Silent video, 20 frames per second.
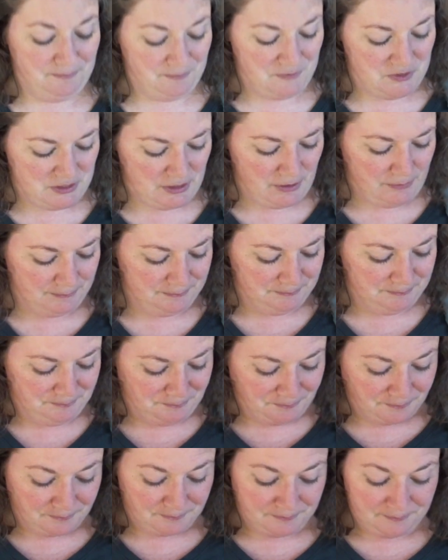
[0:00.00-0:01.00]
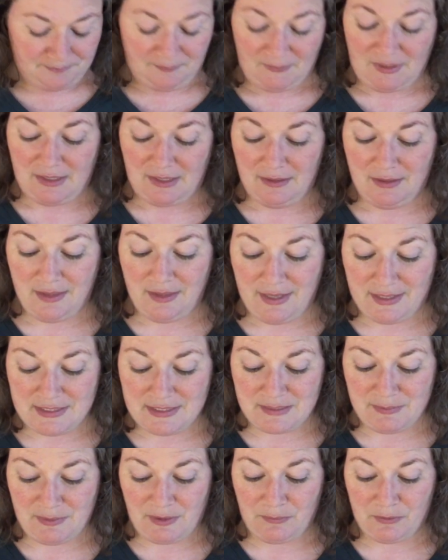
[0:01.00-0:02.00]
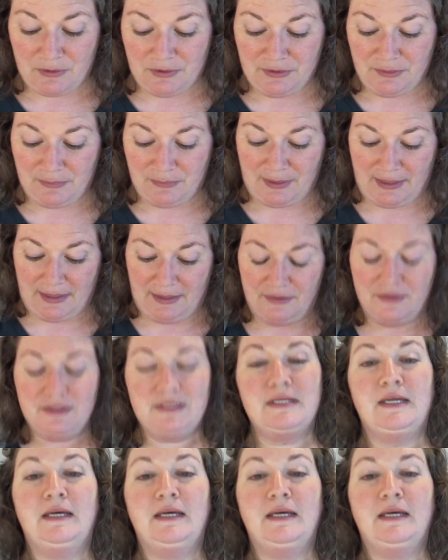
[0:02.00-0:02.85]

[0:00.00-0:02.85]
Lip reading: So that's my world around.